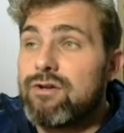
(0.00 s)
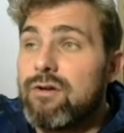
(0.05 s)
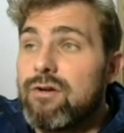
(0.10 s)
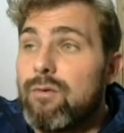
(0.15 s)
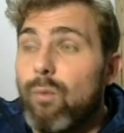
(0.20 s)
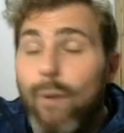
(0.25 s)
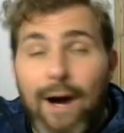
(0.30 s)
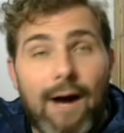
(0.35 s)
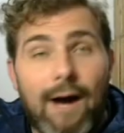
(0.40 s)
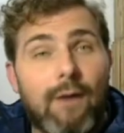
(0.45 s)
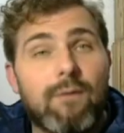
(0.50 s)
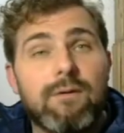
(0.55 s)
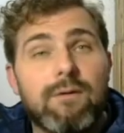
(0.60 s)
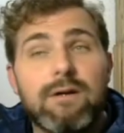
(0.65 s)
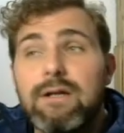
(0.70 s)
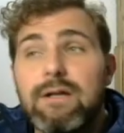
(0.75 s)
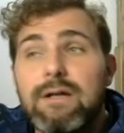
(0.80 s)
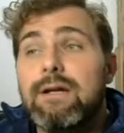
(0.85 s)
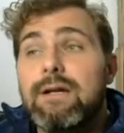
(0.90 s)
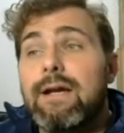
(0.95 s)
wow,
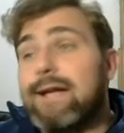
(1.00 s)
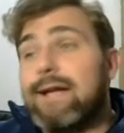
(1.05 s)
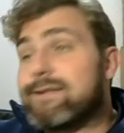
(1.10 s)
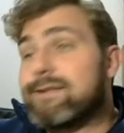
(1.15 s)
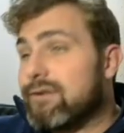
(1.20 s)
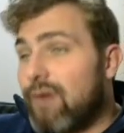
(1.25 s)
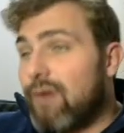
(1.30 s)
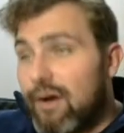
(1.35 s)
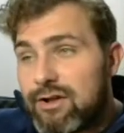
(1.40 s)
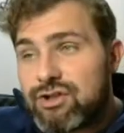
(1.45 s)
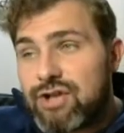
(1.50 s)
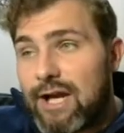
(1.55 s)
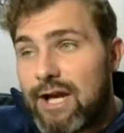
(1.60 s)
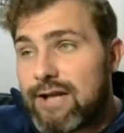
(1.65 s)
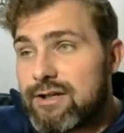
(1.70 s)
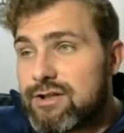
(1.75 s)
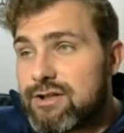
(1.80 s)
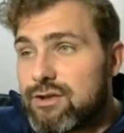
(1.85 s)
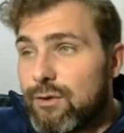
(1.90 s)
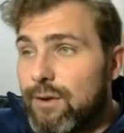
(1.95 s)
it's a nice
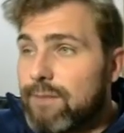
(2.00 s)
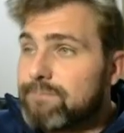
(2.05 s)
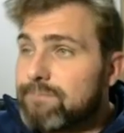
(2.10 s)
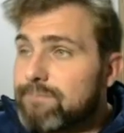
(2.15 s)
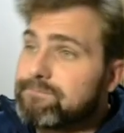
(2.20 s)
change to it.